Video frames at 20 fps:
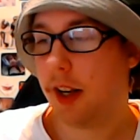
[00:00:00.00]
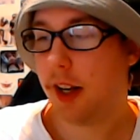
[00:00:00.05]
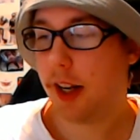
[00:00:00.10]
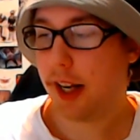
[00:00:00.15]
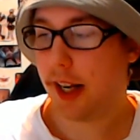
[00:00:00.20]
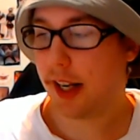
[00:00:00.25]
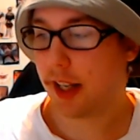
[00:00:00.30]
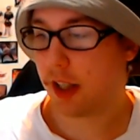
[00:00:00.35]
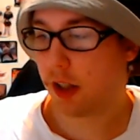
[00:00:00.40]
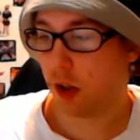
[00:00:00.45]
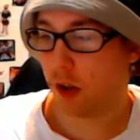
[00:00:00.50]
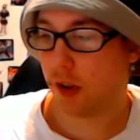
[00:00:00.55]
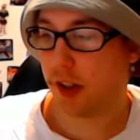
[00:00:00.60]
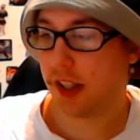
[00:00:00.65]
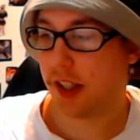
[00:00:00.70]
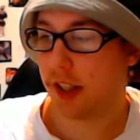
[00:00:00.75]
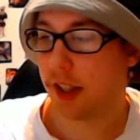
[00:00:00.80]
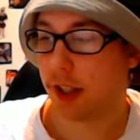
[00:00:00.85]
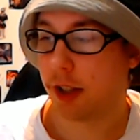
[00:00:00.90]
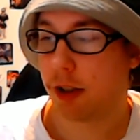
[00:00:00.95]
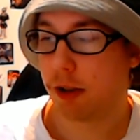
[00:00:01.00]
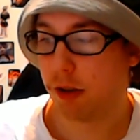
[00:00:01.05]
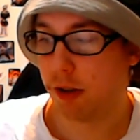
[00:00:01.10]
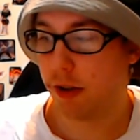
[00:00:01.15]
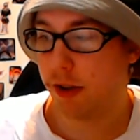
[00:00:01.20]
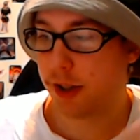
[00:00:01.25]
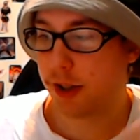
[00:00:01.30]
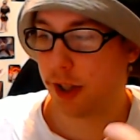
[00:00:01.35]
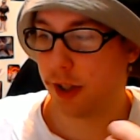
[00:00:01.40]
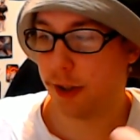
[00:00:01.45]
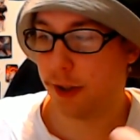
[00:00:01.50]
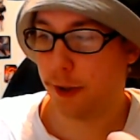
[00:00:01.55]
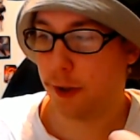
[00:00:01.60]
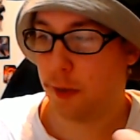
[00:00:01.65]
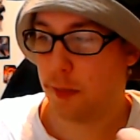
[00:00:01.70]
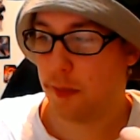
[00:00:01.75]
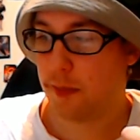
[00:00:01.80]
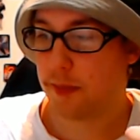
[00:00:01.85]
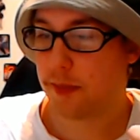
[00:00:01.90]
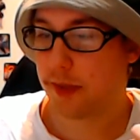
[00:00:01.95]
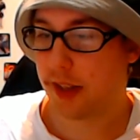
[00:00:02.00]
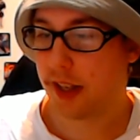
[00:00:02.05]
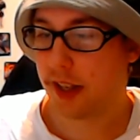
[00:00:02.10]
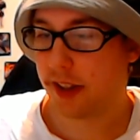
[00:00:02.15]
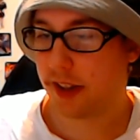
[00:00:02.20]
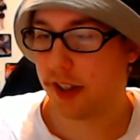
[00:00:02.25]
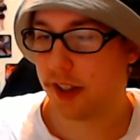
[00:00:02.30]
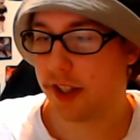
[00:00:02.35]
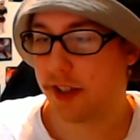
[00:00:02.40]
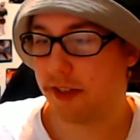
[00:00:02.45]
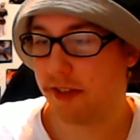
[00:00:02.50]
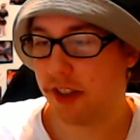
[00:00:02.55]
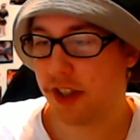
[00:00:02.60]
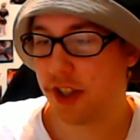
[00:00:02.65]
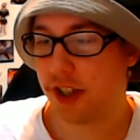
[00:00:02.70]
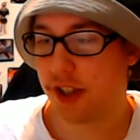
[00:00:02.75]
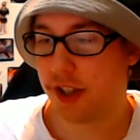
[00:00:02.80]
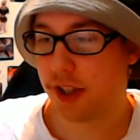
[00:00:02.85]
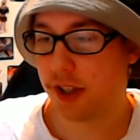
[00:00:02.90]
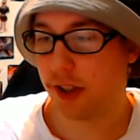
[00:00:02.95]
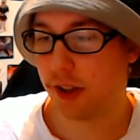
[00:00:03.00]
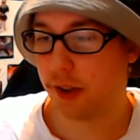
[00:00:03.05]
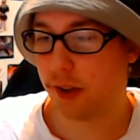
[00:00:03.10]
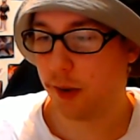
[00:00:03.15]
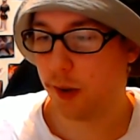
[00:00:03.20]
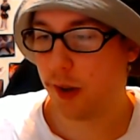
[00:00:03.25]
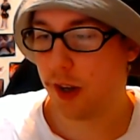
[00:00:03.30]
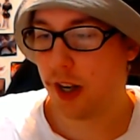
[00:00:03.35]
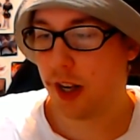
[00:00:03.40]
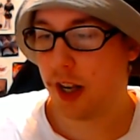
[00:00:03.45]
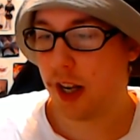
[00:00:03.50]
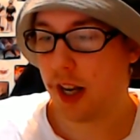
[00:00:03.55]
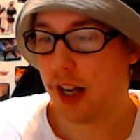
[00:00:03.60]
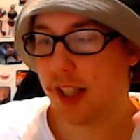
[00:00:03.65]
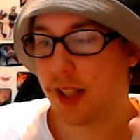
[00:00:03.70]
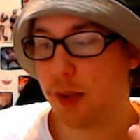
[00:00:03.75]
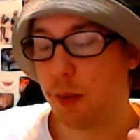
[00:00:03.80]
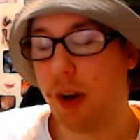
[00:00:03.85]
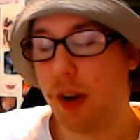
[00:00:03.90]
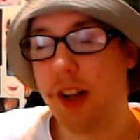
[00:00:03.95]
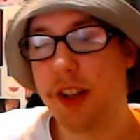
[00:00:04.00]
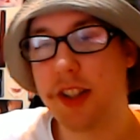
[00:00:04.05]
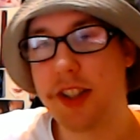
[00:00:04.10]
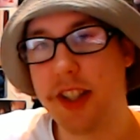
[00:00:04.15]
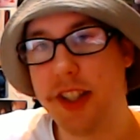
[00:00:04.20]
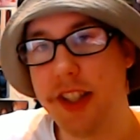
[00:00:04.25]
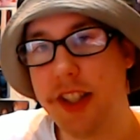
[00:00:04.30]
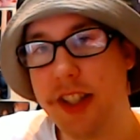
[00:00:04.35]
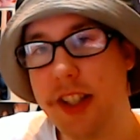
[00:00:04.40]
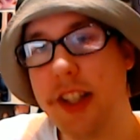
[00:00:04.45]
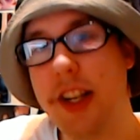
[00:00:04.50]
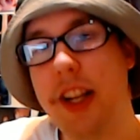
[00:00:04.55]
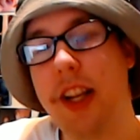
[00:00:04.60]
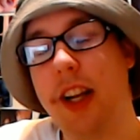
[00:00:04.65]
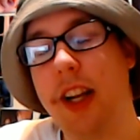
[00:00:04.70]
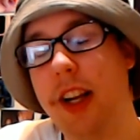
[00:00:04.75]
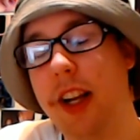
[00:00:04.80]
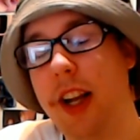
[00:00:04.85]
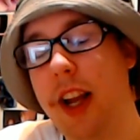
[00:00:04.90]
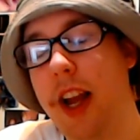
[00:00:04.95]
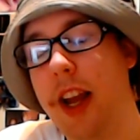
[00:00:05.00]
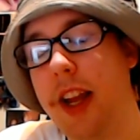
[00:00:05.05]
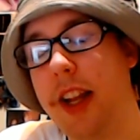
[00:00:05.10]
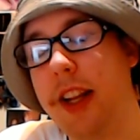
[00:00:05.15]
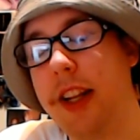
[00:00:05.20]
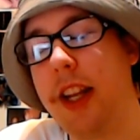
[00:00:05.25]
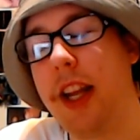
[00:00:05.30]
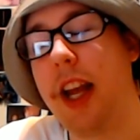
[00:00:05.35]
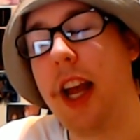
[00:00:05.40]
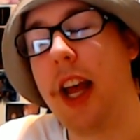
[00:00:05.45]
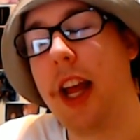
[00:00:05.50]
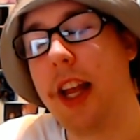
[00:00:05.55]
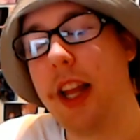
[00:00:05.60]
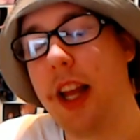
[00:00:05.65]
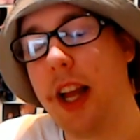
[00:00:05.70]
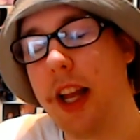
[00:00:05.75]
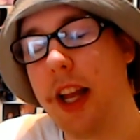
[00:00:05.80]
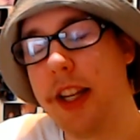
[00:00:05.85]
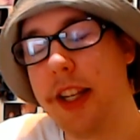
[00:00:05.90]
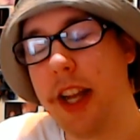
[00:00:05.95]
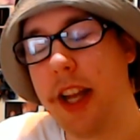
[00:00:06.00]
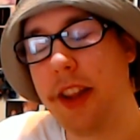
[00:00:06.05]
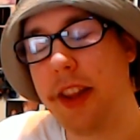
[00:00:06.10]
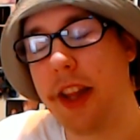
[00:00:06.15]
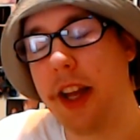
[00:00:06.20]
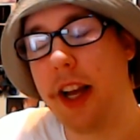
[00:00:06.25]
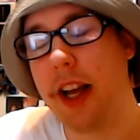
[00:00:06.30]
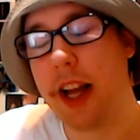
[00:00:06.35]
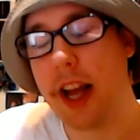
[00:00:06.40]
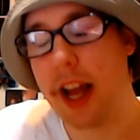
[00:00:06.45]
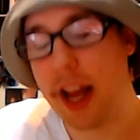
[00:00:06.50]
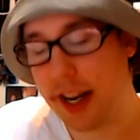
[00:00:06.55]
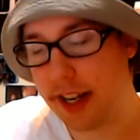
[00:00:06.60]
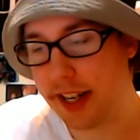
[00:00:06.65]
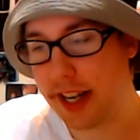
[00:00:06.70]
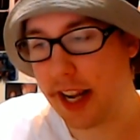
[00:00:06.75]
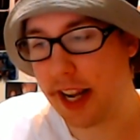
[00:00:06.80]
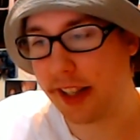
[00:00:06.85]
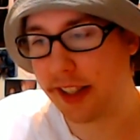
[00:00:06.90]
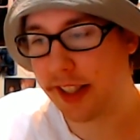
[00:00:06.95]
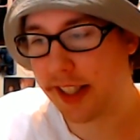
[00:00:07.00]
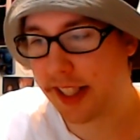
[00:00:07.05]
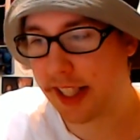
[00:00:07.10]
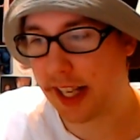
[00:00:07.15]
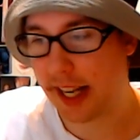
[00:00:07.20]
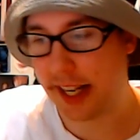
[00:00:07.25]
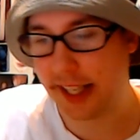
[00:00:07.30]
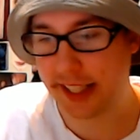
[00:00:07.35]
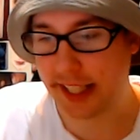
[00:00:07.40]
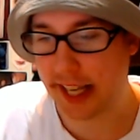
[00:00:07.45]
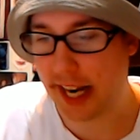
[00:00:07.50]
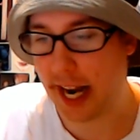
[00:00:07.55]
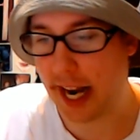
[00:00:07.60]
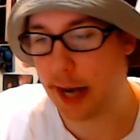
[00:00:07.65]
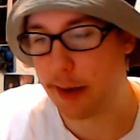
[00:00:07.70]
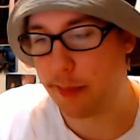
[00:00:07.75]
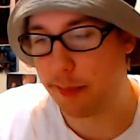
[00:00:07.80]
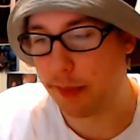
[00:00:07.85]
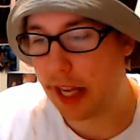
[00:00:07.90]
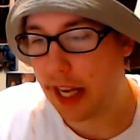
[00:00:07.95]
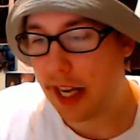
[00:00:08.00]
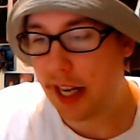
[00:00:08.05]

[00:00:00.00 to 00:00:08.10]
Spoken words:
including The Crew 2, The Division 2, as well as another announced game.